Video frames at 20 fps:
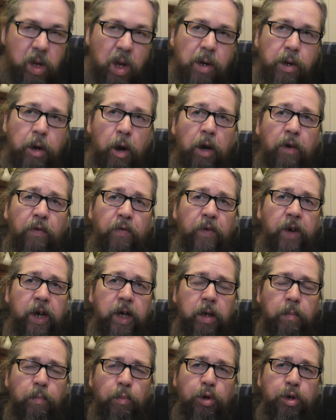Now I
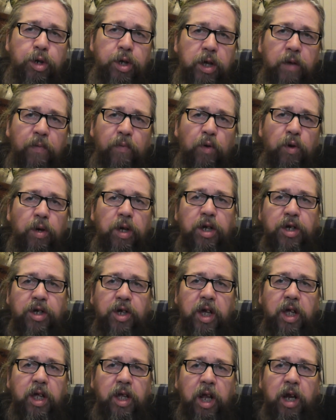find most of the folk that
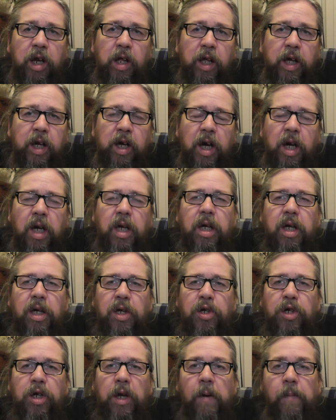say they didn't like
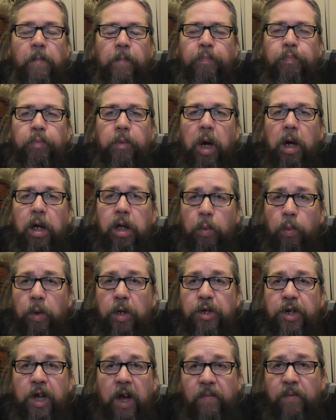haggis are the
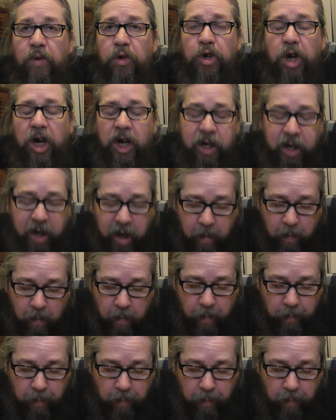ones that haven't tried it.